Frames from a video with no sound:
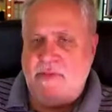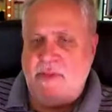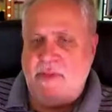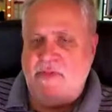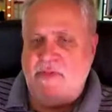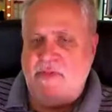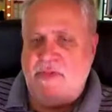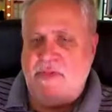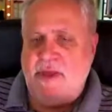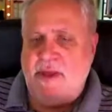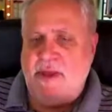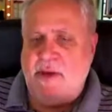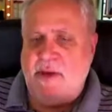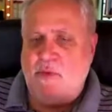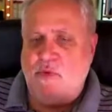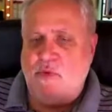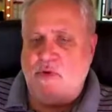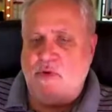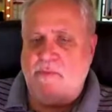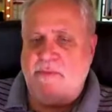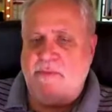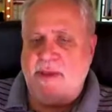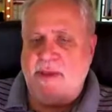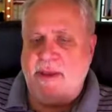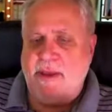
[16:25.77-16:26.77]
there will
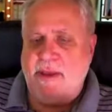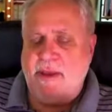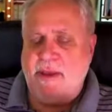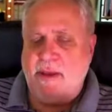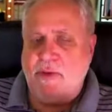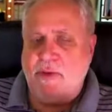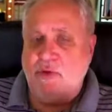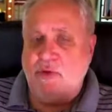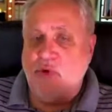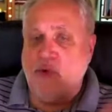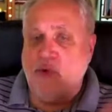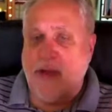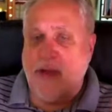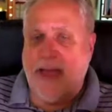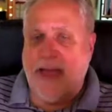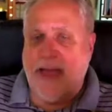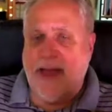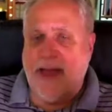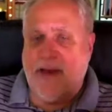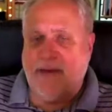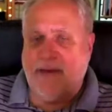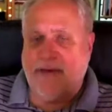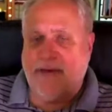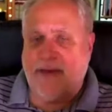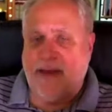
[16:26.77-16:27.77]
be new
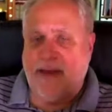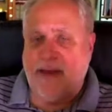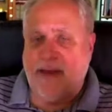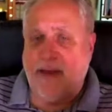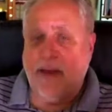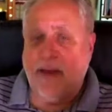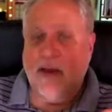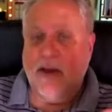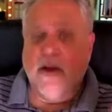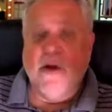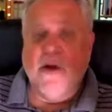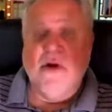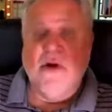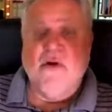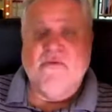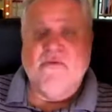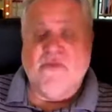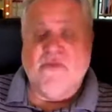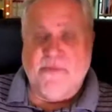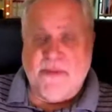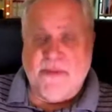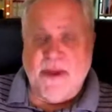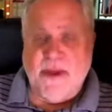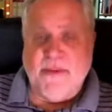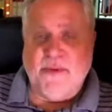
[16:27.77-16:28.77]
housing for
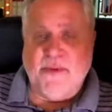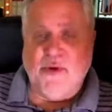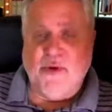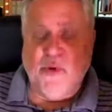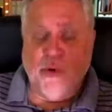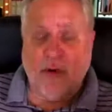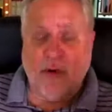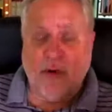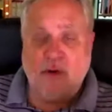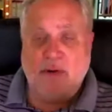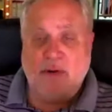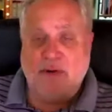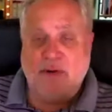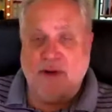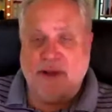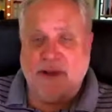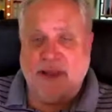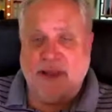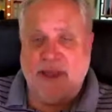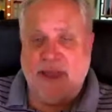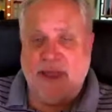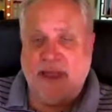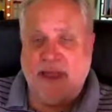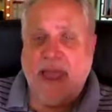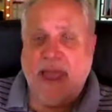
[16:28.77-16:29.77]
people who are
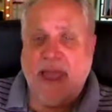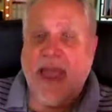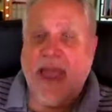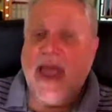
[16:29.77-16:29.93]
looking,